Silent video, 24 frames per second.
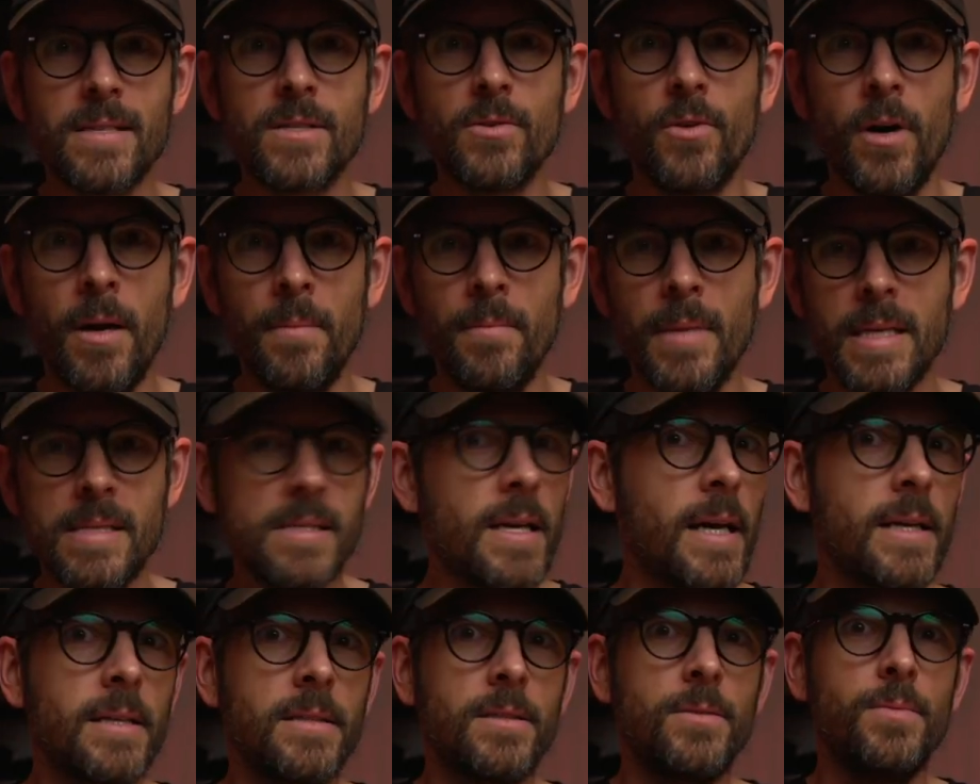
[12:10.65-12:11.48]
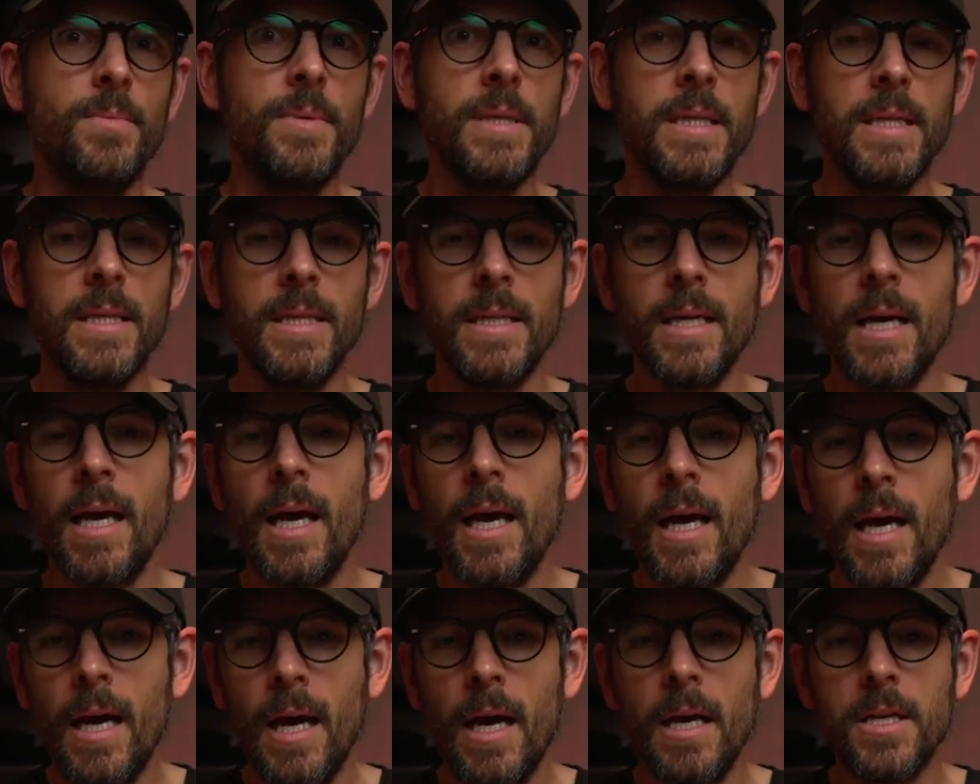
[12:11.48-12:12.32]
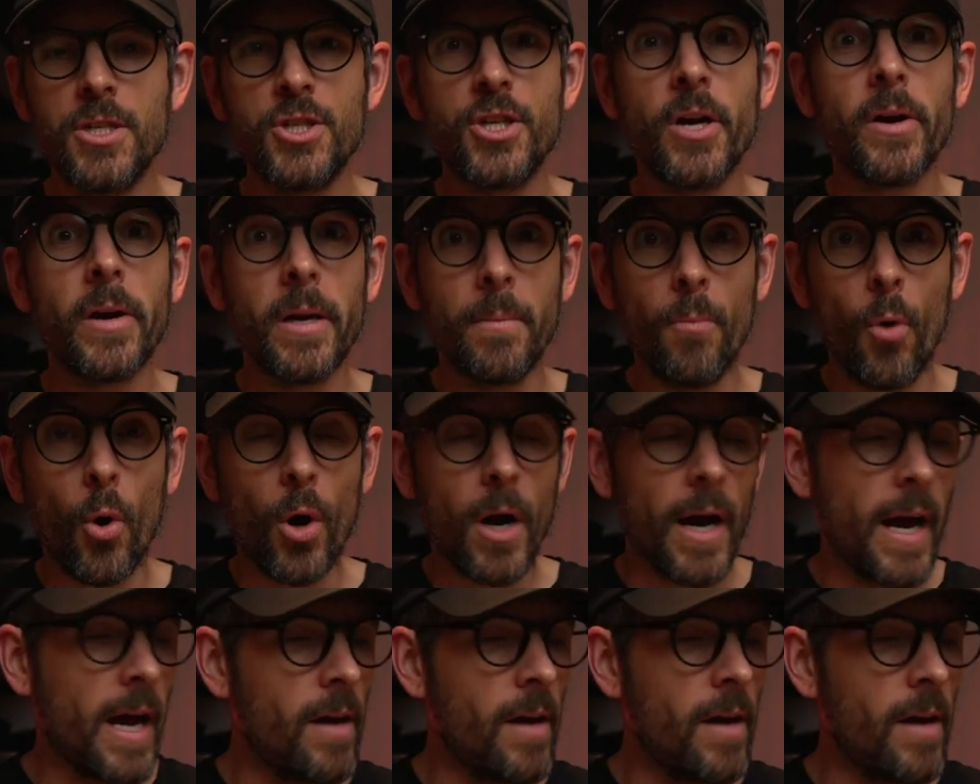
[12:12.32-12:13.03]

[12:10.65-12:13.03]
So I'm excited to be sharing more.